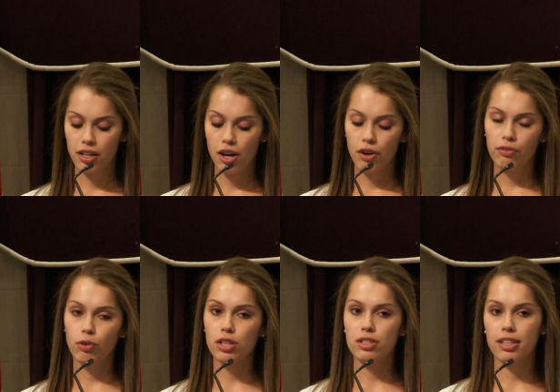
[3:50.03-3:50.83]

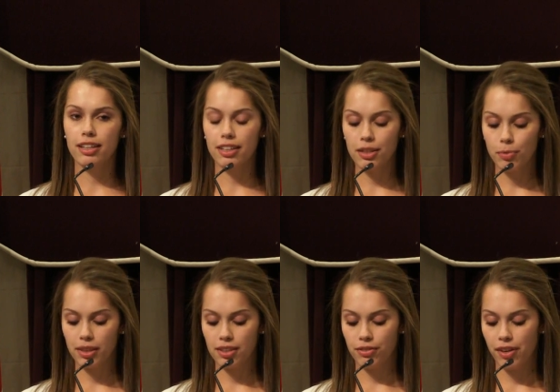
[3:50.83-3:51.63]
Fortunately, when
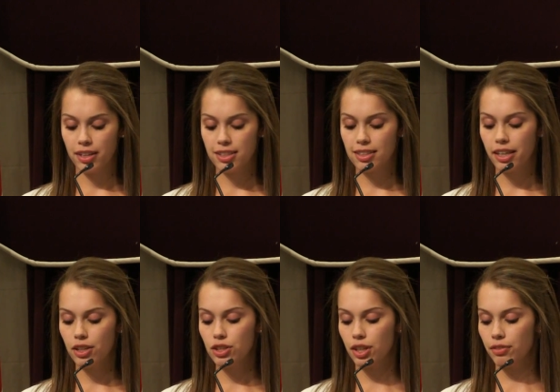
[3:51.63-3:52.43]
the defendants
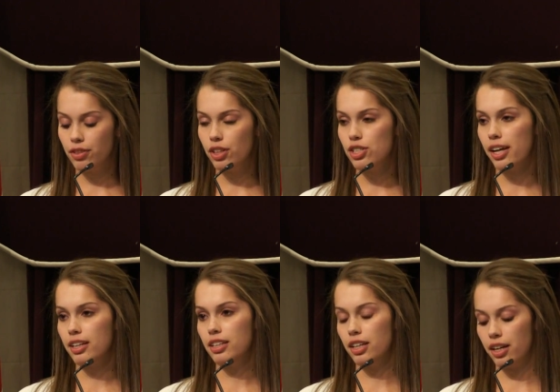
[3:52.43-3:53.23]
later turned for their
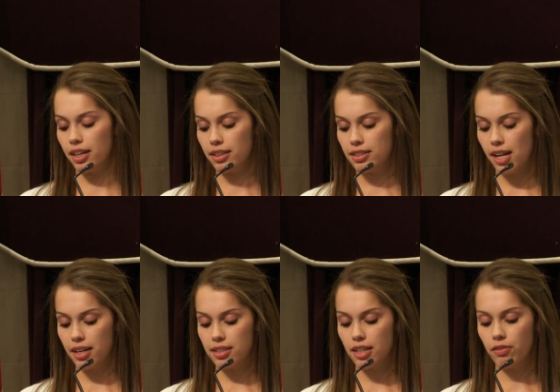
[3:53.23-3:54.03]
check-in hearings, I
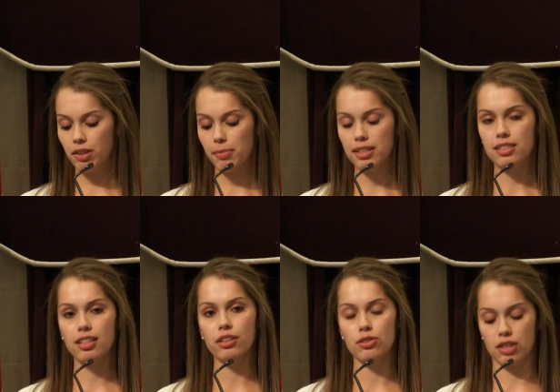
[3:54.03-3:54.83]
discovered my
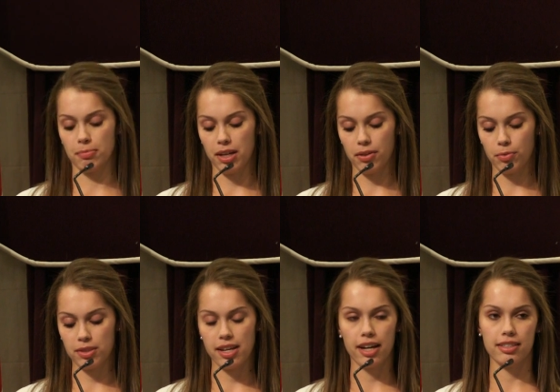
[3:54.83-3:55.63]
disillusionment
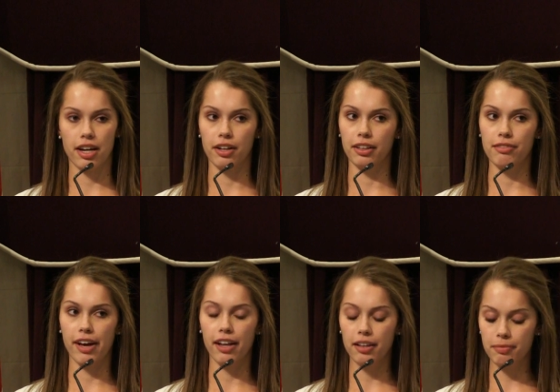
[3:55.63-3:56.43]
was not entirely
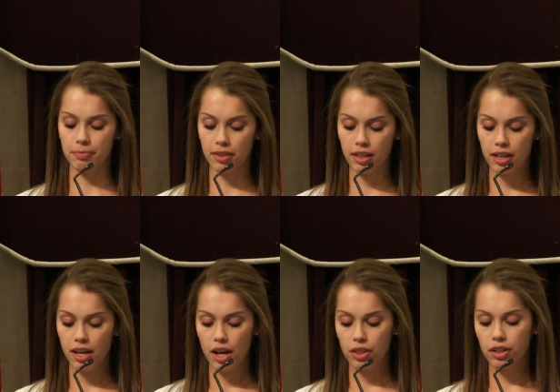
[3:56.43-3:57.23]
valid.
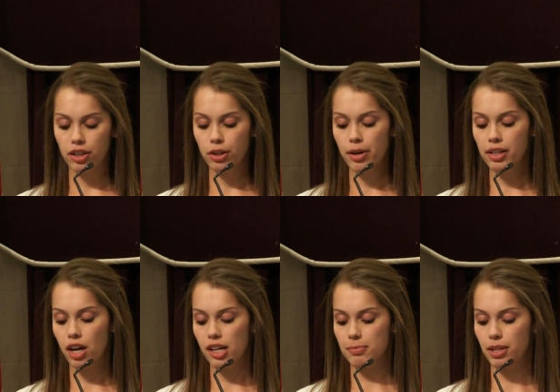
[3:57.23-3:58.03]
The girl who had
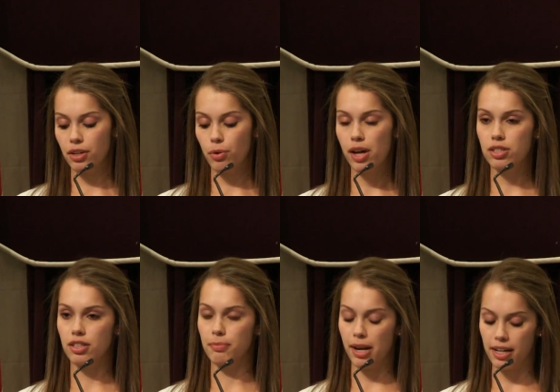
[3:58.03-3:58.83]
caused me to
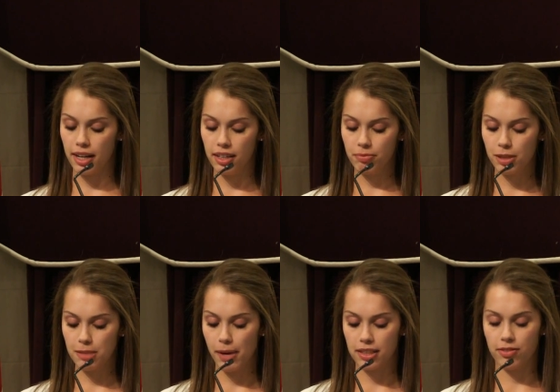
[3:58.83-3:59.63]
question my naive
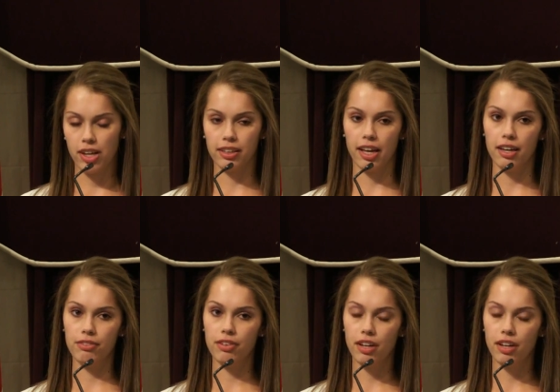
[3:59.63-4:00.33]
perspective on life